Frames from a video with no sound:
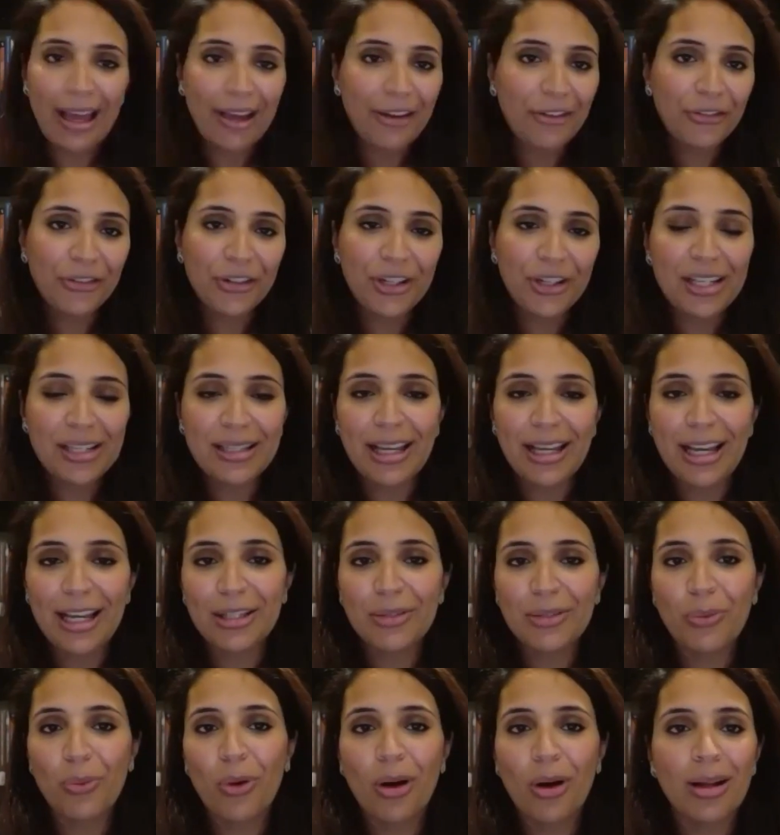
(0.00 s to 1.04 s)
every state
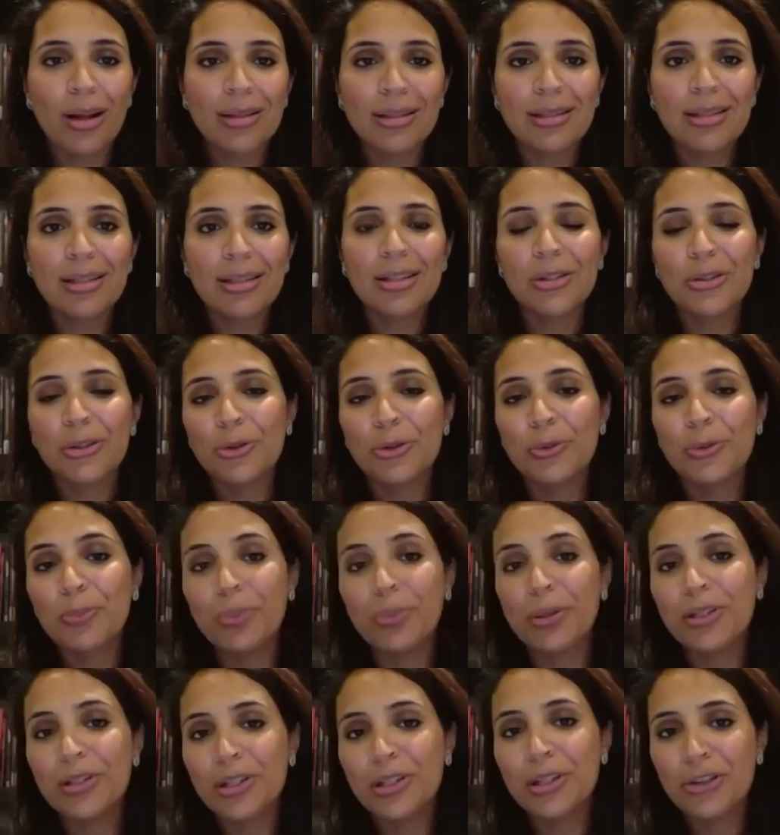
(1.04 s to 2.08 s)
wants to
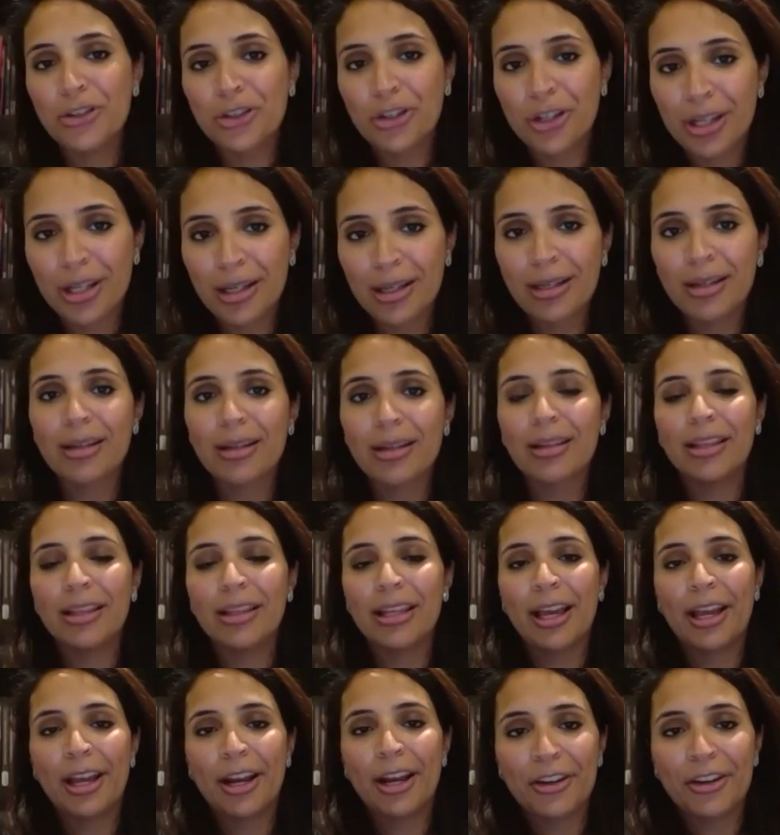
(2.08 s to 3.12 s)
position
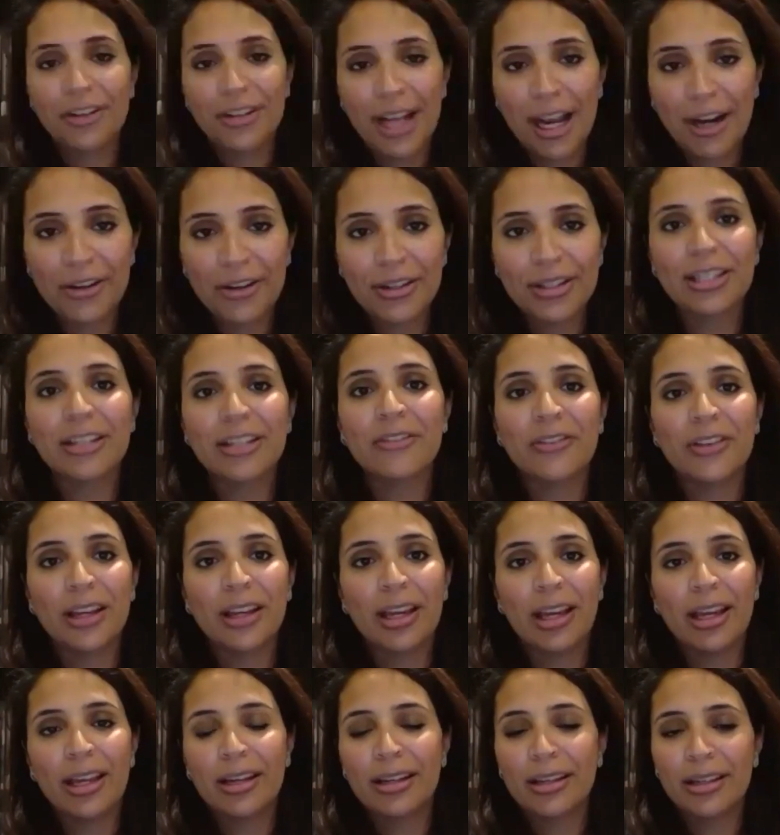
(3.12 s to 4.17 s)
their narrative
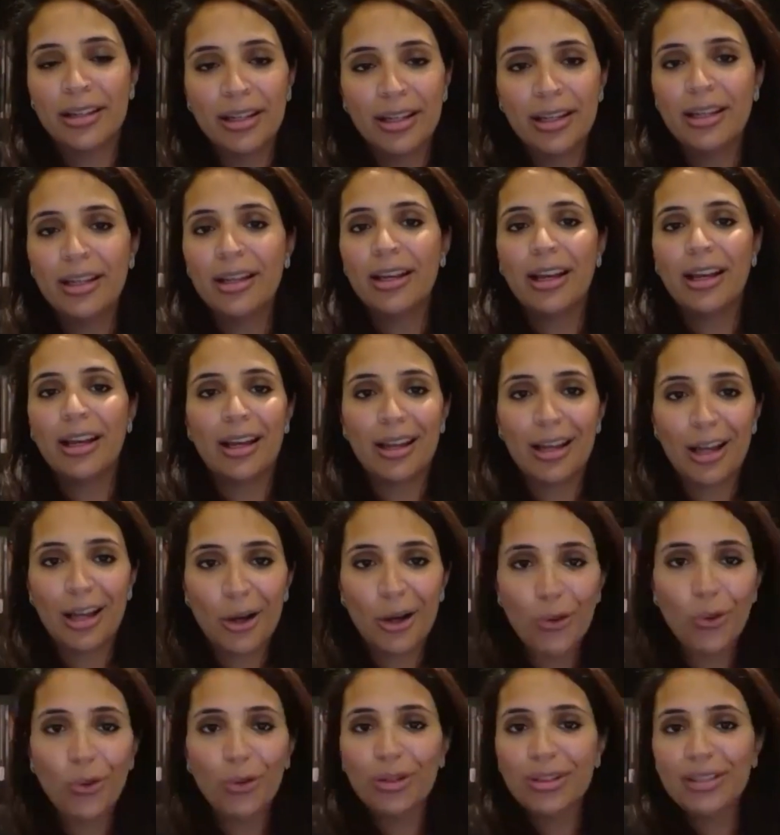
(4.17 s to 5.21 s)
in a
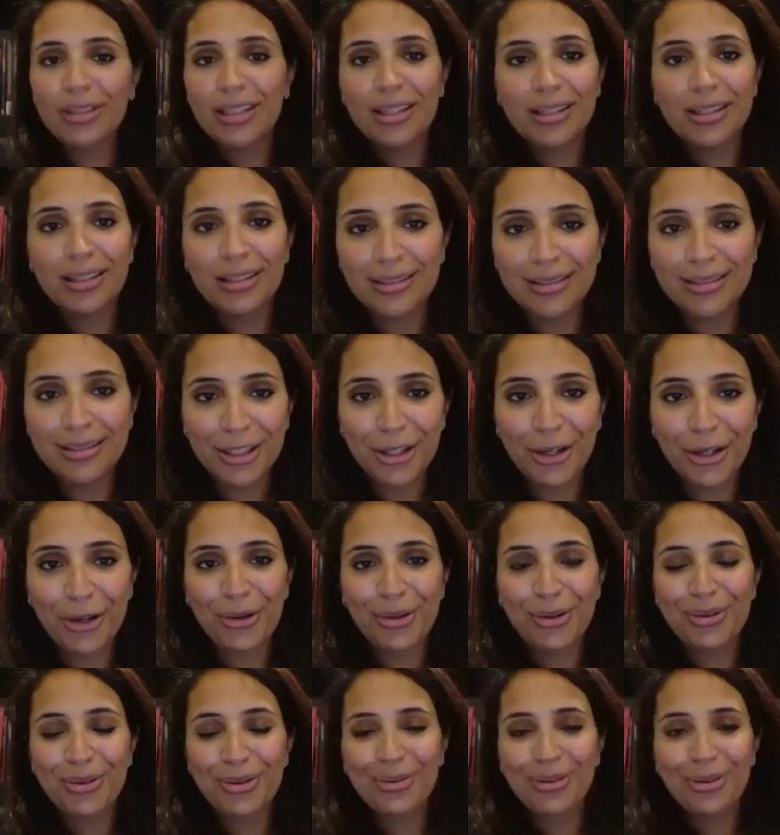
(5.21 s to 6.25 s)
golden,
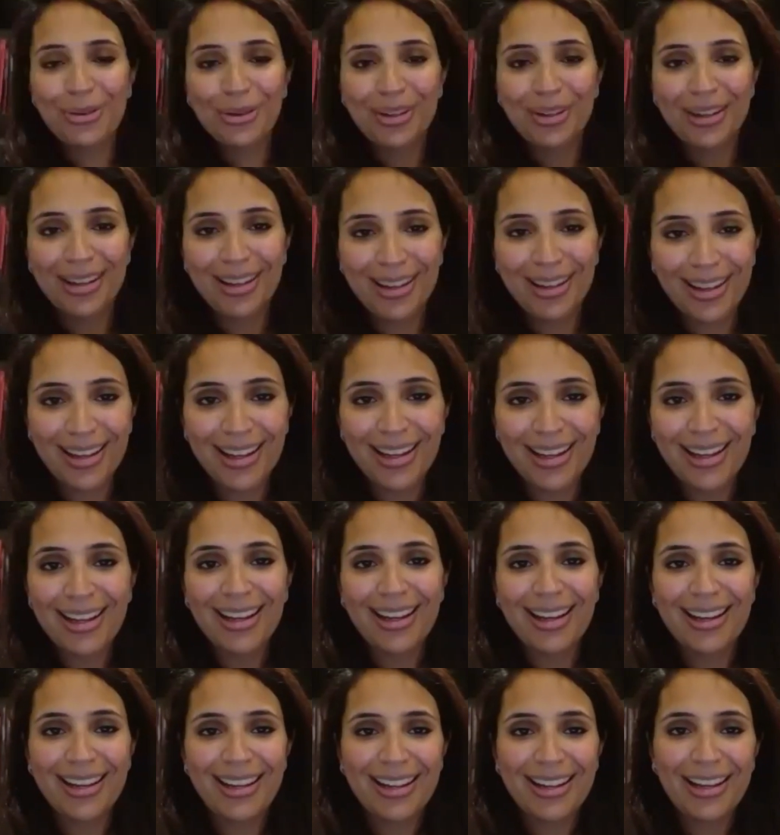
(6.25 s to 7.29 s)
or
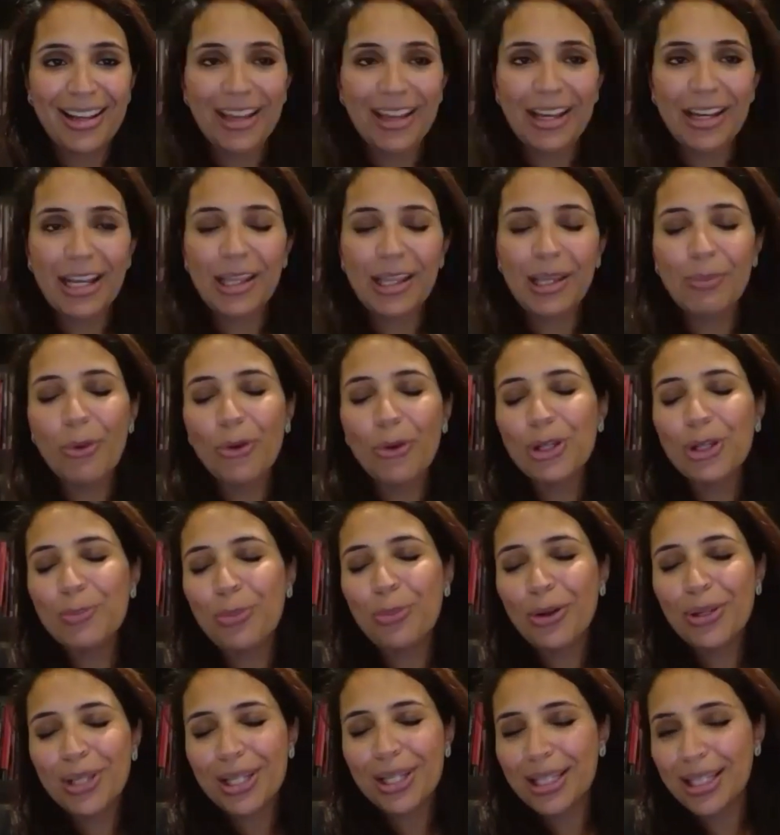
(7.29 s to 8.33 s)
in the most
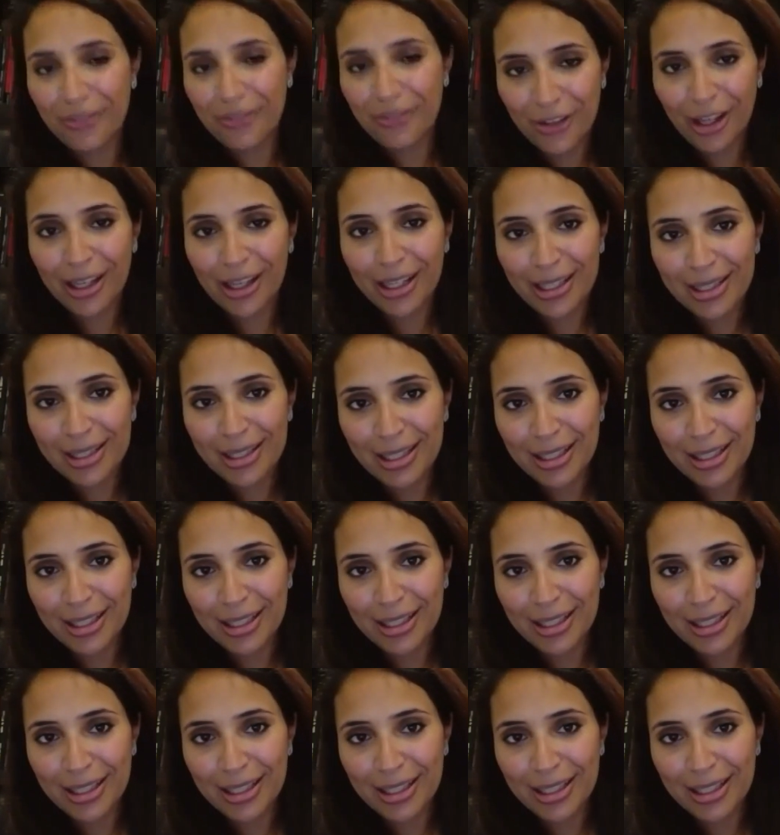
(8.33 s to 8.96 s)
positive light.